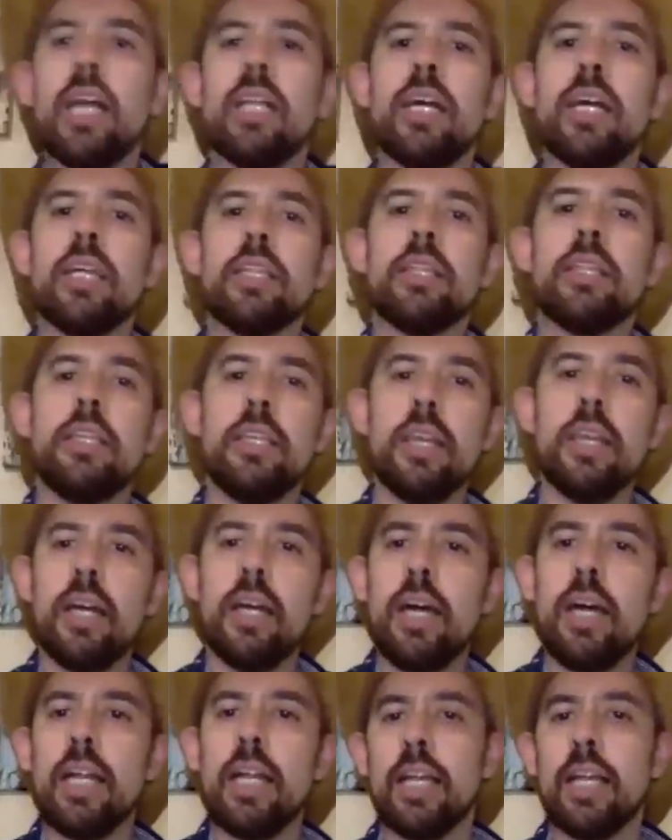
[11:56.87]
like the
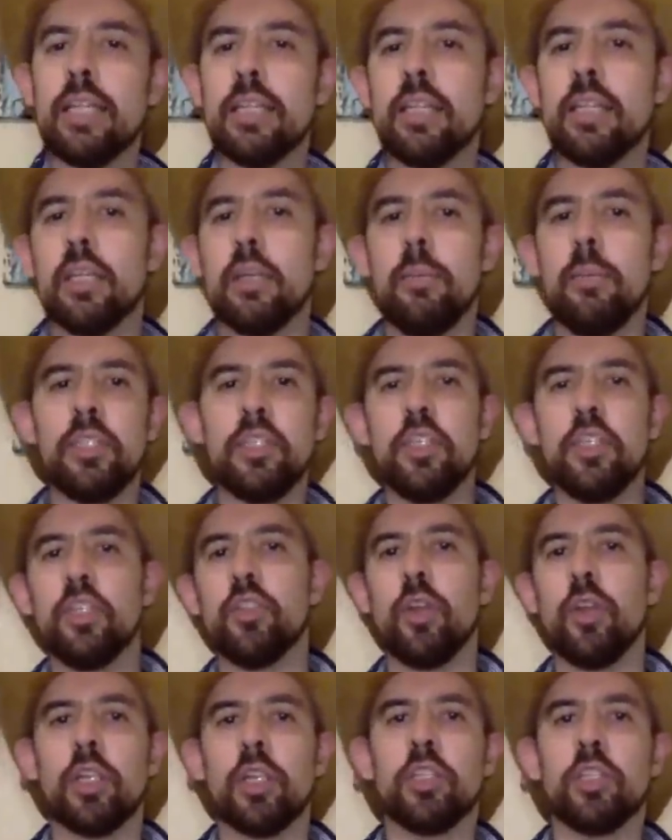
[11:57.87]
uh, I like the commission
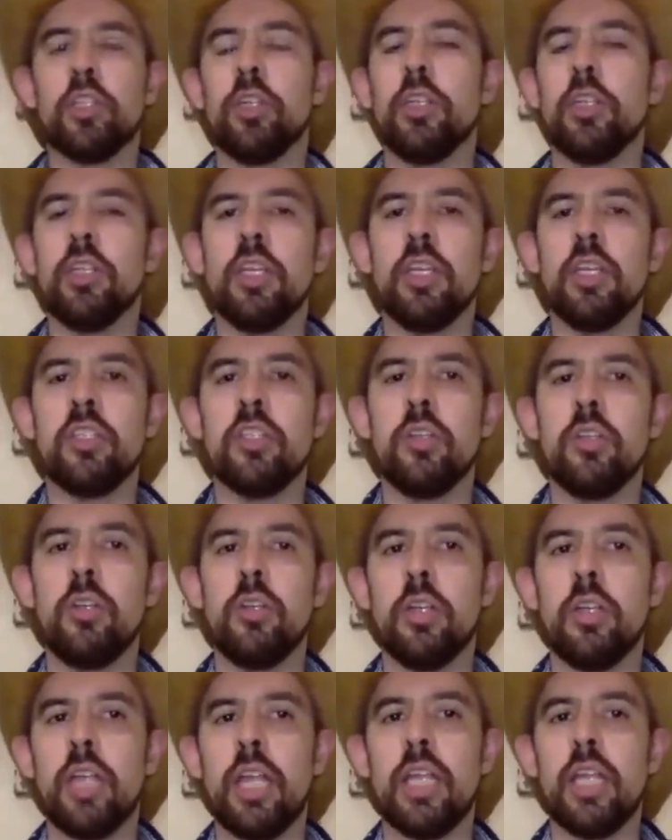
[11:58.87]
structure in this. You're,
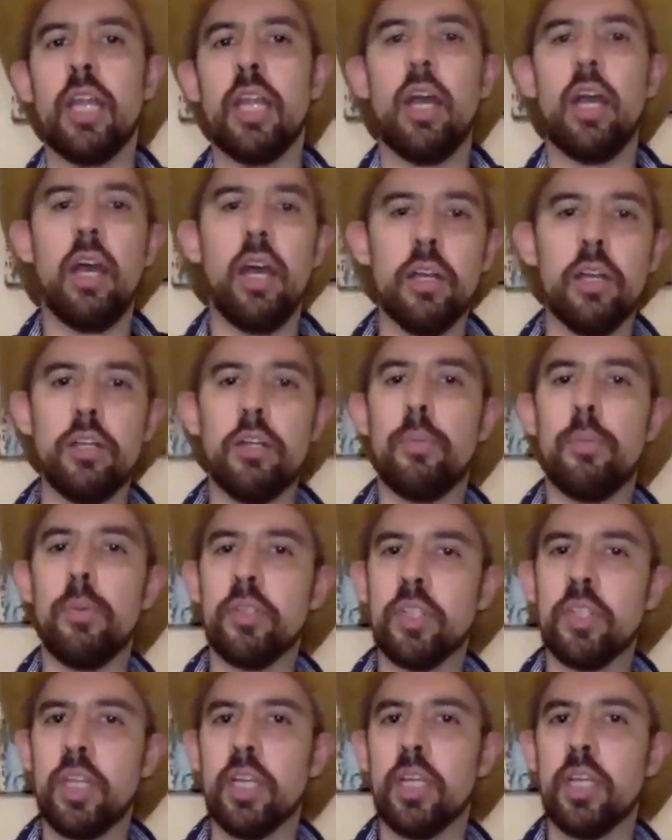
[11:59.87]
you're getting hundred
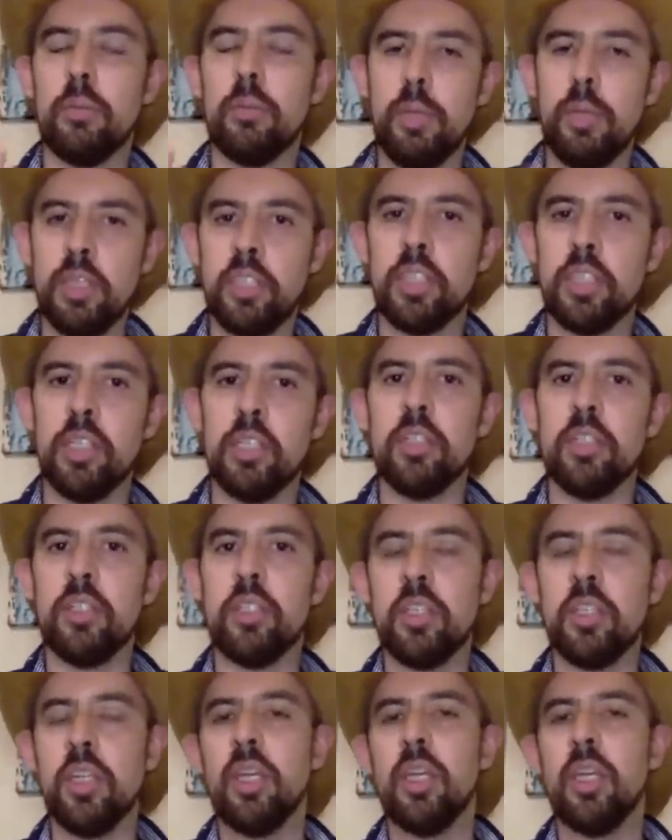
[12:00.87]
percent
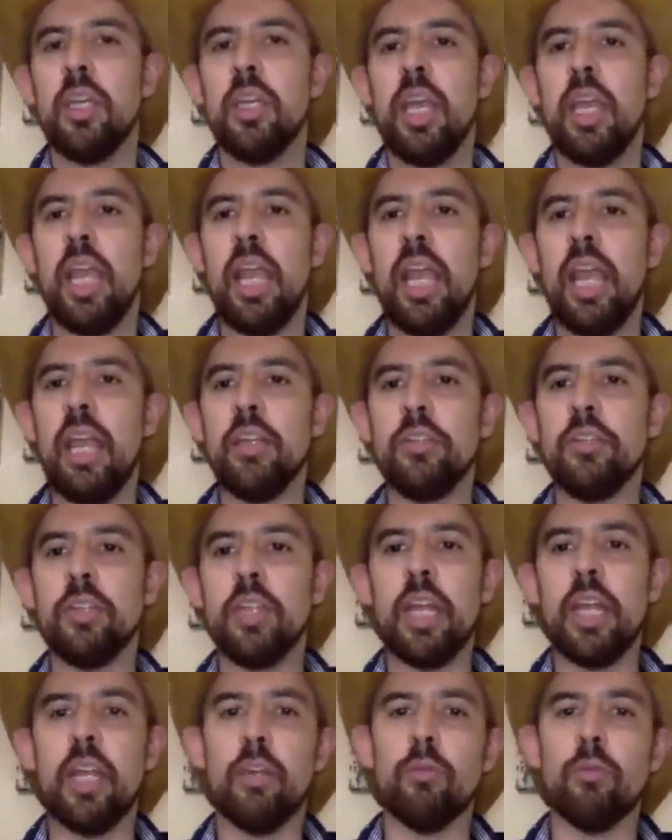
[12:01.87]
commissions and you
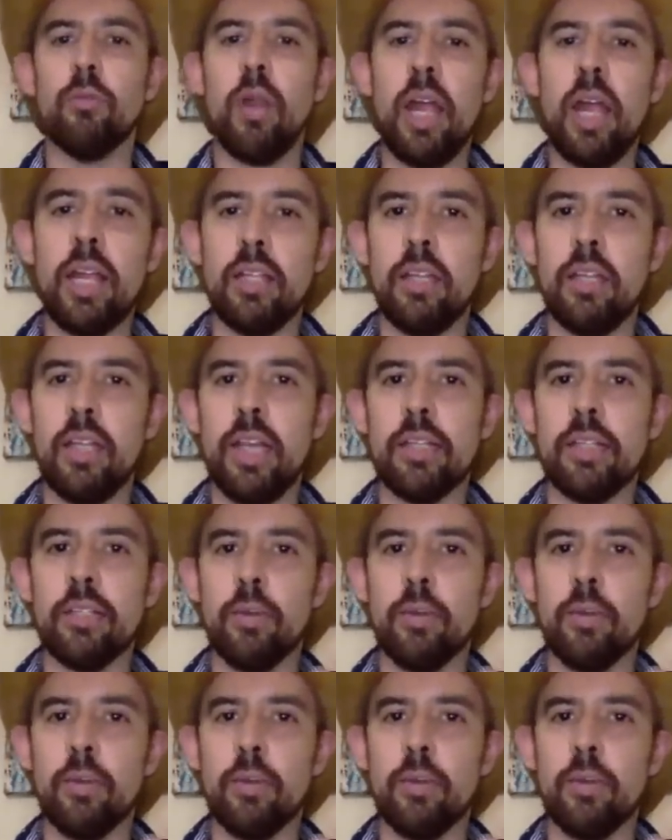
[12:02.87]
get it right like